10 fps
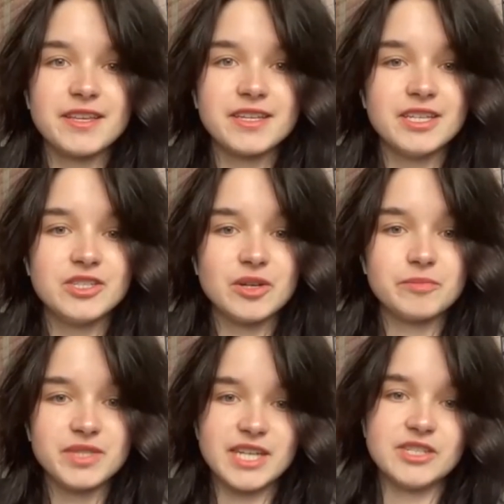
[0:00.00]
he's
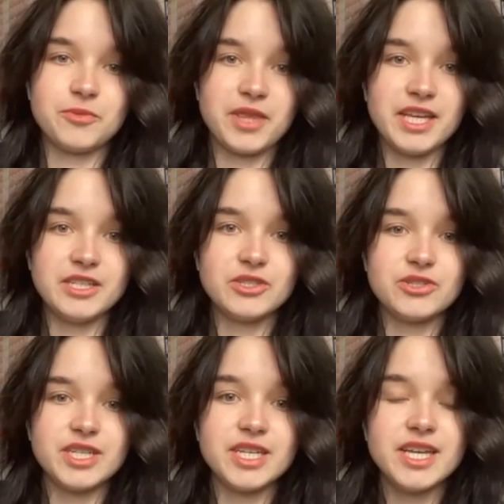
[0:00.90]
obsessed with
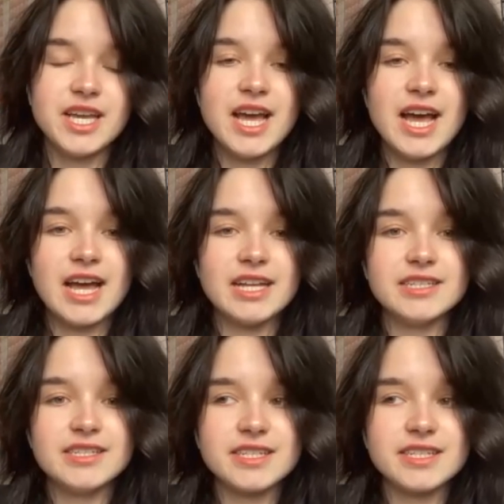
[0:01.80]
history, and